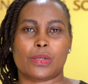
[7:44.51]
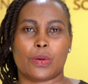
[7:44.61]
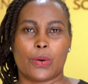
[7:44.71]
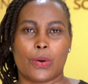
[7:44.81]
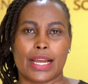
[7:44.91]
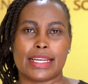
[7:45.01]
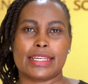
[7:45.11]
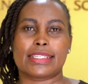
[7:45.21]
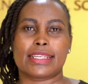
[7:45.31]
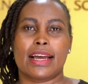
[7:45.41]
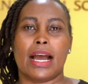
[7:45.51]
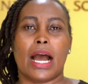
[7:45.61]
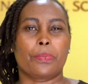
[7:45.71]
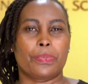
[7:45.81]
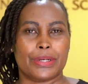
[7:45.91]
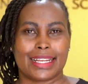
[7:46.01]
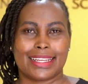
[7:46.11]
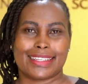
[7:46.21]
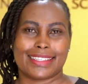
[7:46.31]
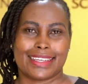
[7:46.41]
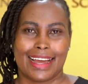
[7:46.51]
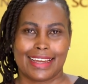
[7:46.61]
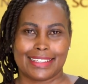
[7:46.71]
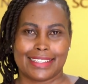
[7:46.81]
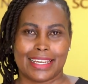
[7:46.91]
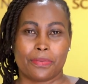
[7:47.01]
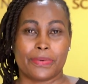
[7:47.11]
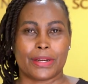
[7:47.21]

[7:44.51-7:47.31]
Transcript: is quite a brilliant idea.